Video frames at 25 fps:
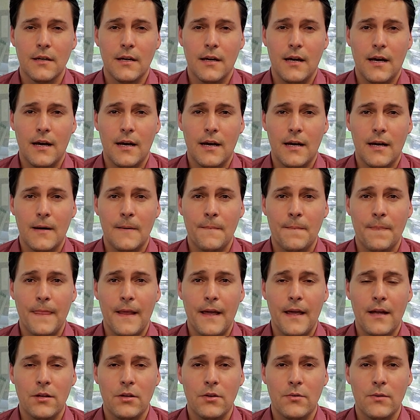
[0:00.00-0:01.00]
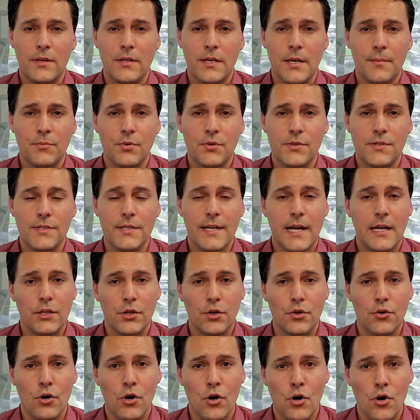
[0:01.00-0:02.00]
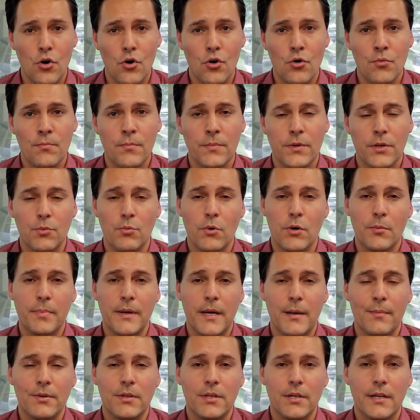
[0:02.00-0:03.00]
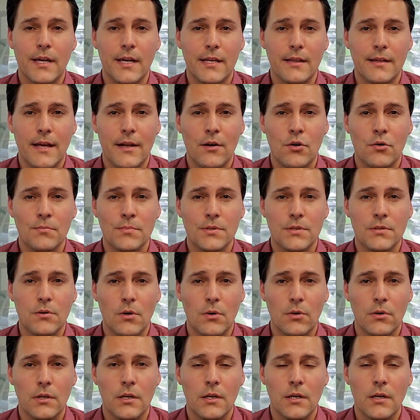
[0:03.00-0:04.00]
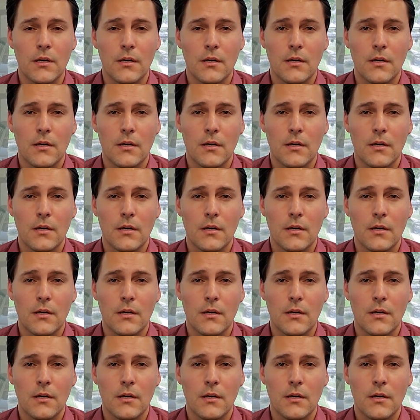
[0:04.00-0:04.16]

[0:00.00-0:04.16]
and you attempt to sell your home, you won't be able to get that home sold